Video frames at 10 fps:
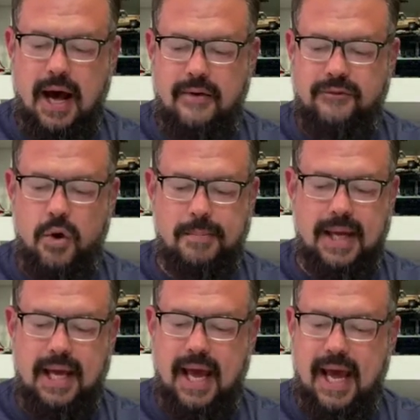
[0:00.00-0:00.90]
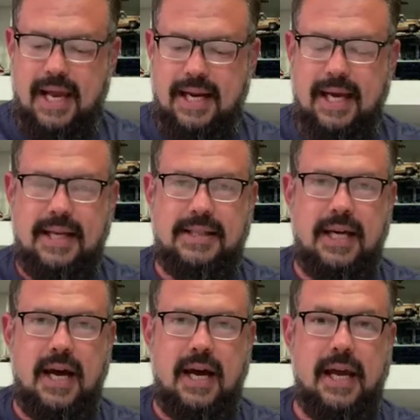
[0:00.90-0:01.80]
for me, and it
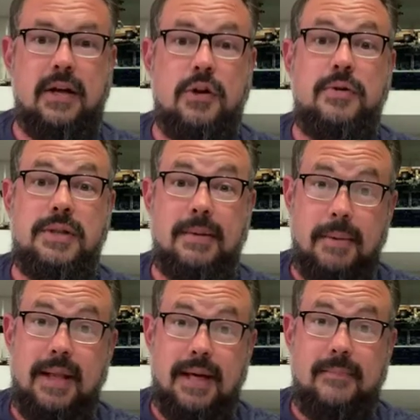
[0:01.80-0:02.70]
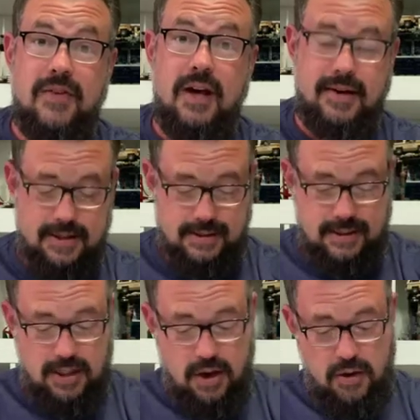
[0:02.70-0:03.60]
includes the Millennium Falcon.
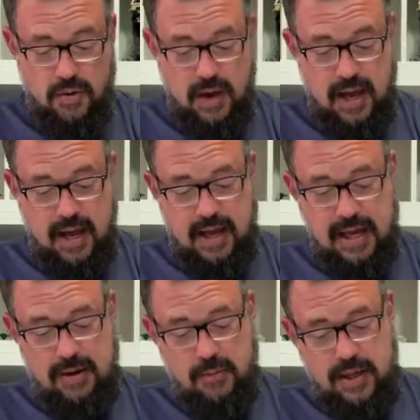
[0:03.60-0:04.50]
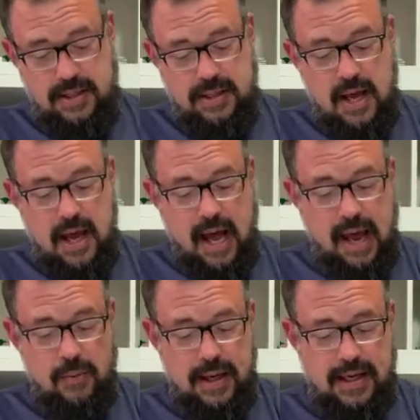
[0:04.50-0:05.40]
So
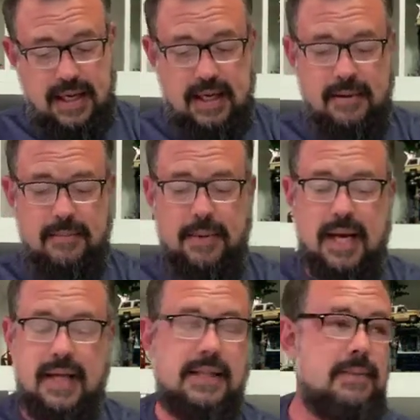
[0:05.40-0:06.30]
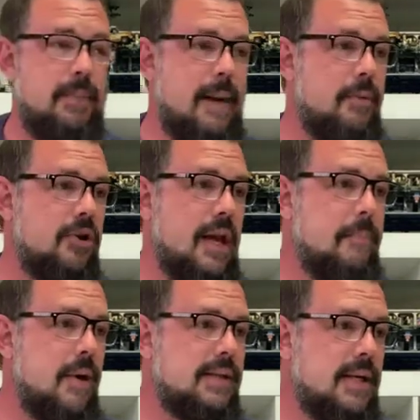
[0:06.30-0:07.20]
I went in because my birthday
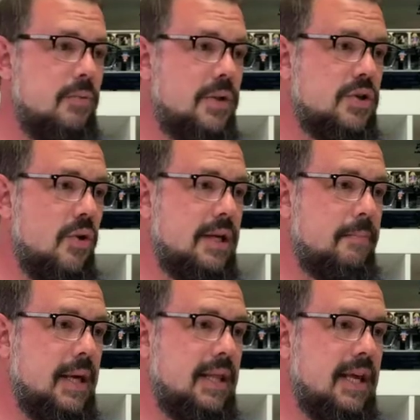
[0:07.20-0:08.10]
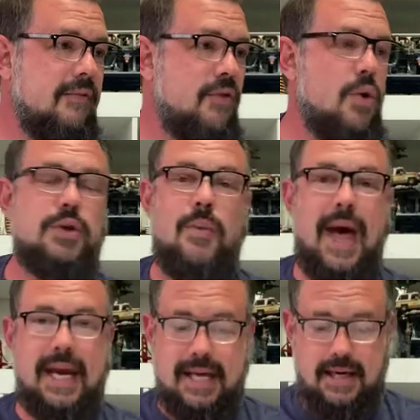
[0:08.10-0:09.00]
present was going to be the
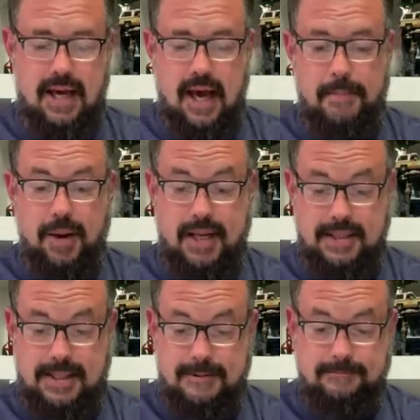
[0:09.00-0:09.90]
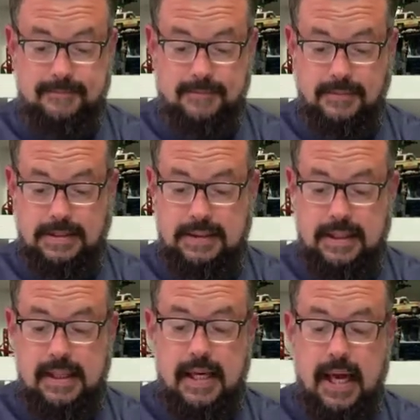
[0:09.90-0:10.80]
Volkswagen bus.
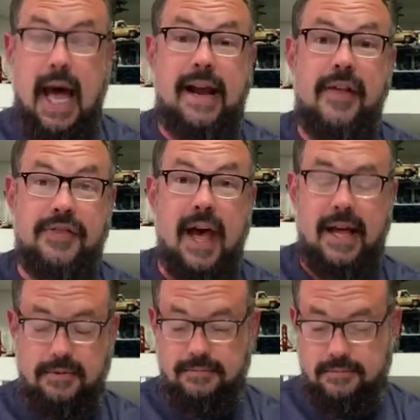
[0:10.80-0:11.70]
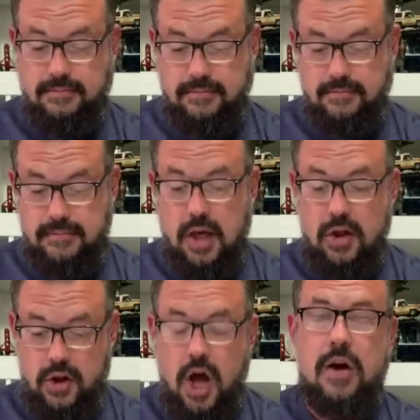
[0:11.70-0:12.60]
I got that
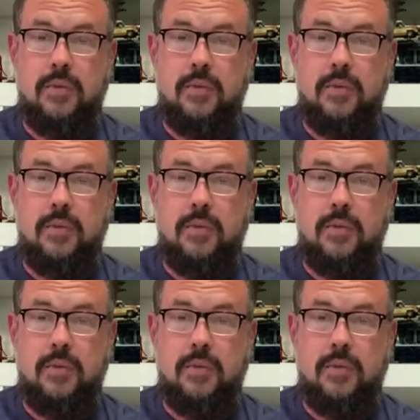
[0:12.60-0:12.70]
along